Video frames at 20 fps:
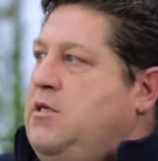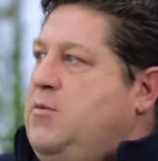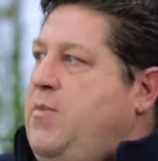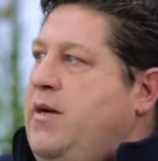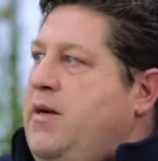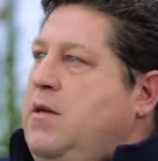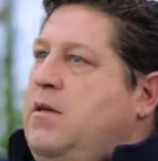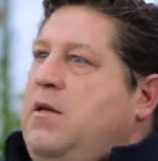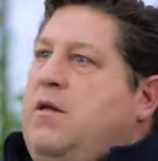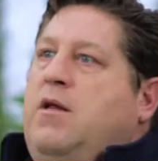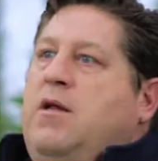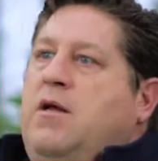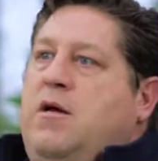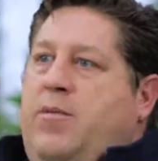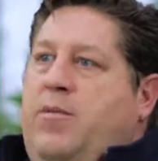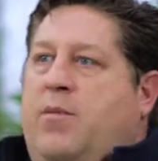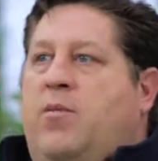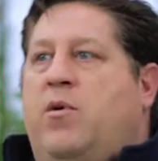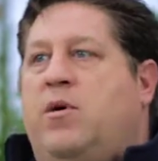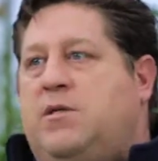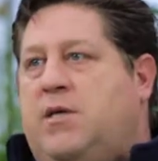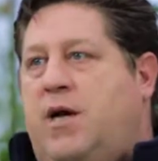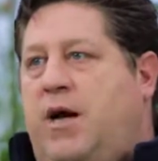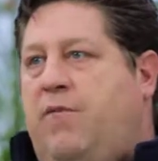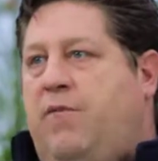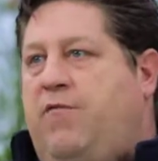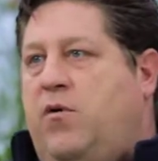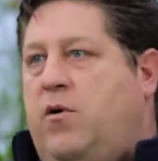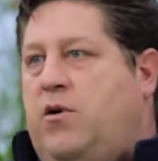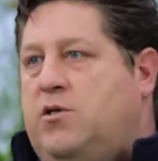spend a little bit more time
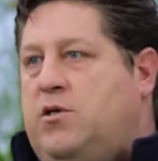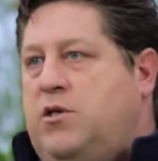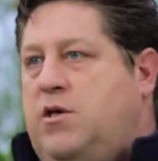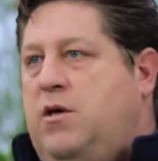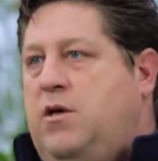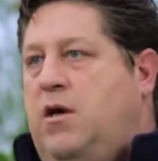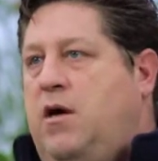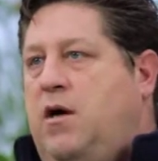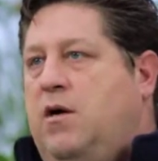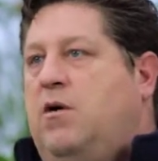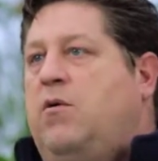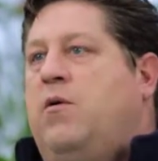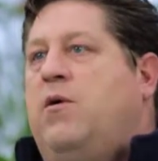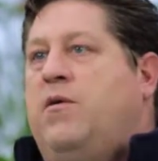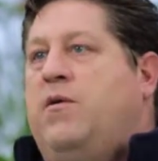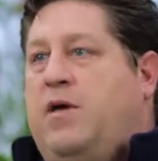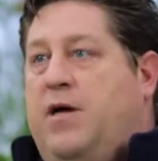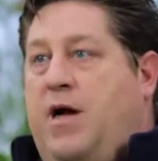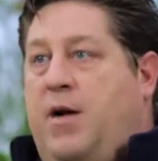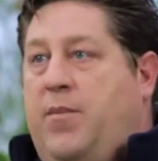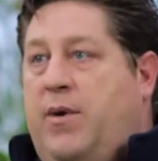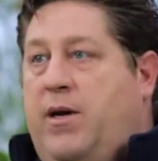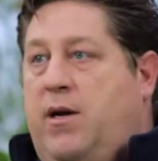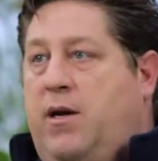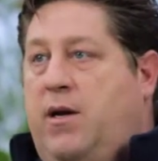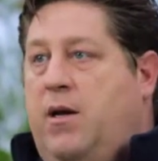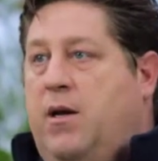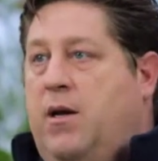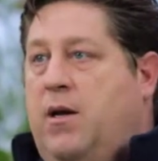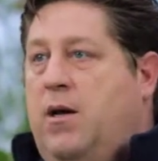focusing on growing the company.